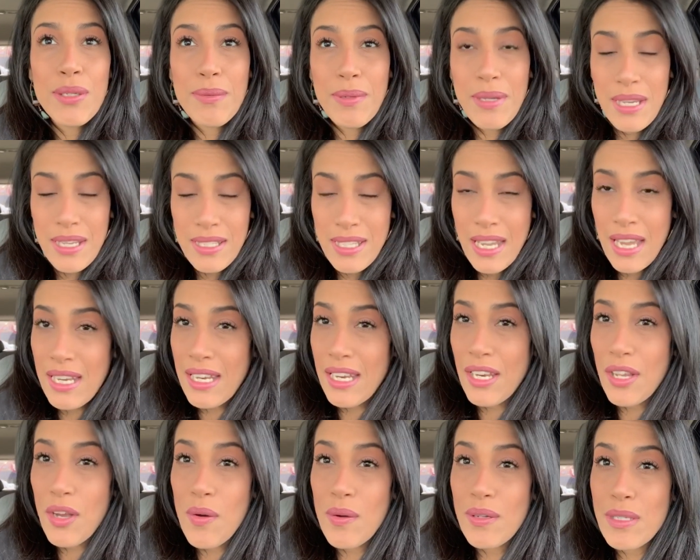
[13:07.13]
because I
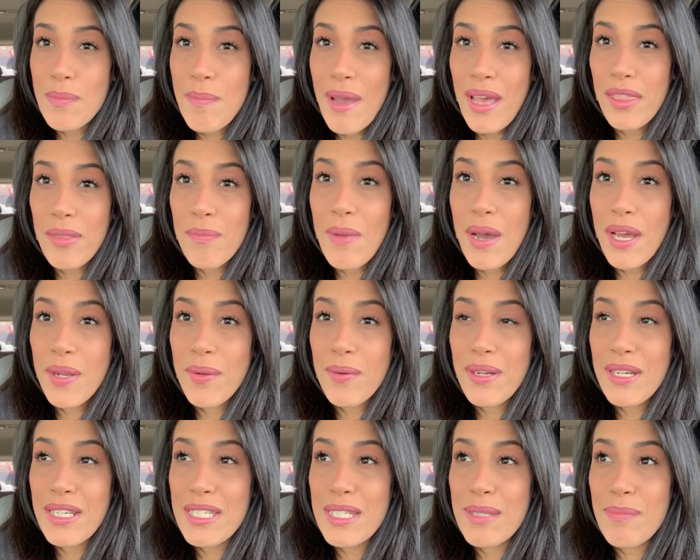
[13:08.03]
need to go into Bath & Body
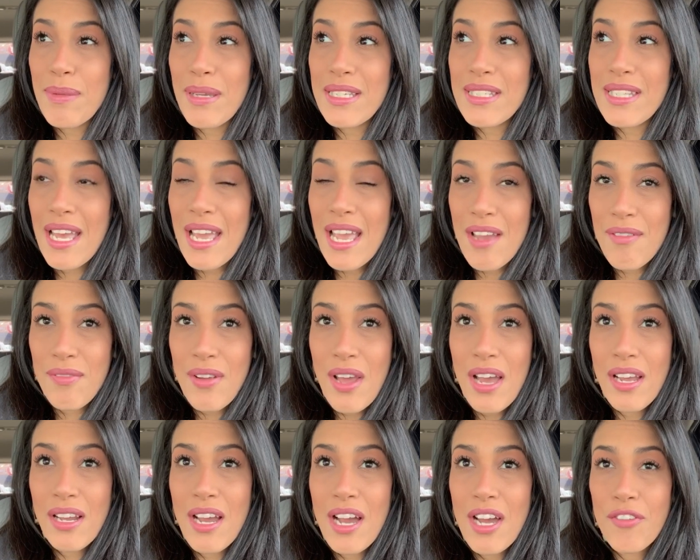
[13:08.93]
Works because I have
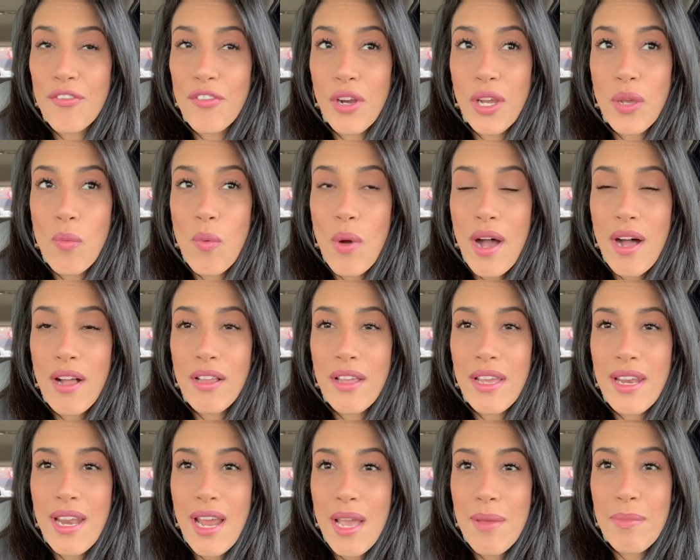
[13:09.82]
not gone for a while
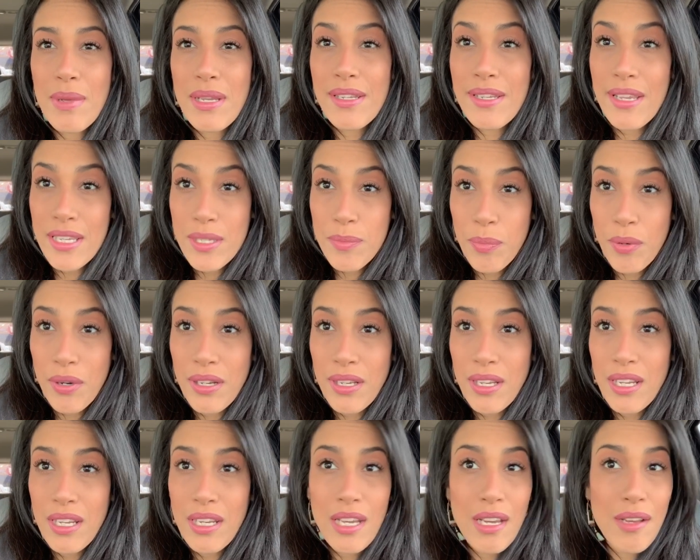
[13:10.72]
and I'm in desperate
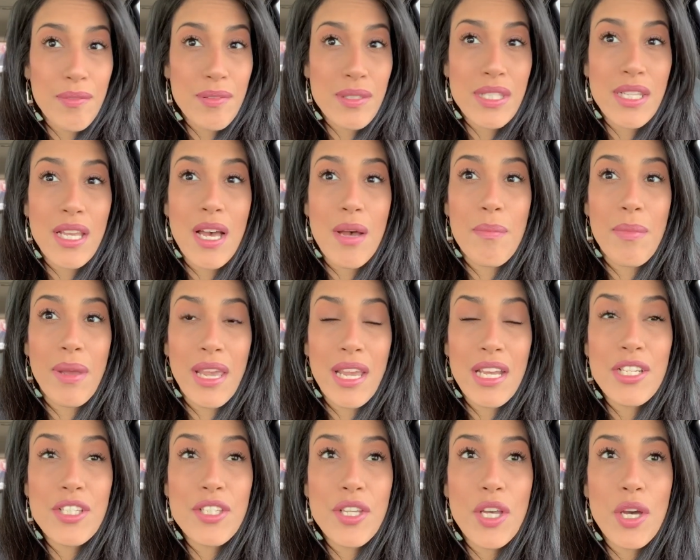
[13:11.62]
need of some
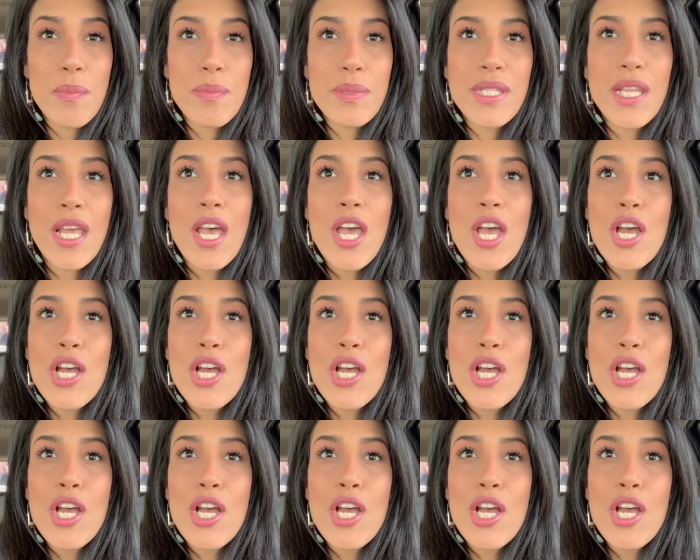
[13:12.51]
hand soaps.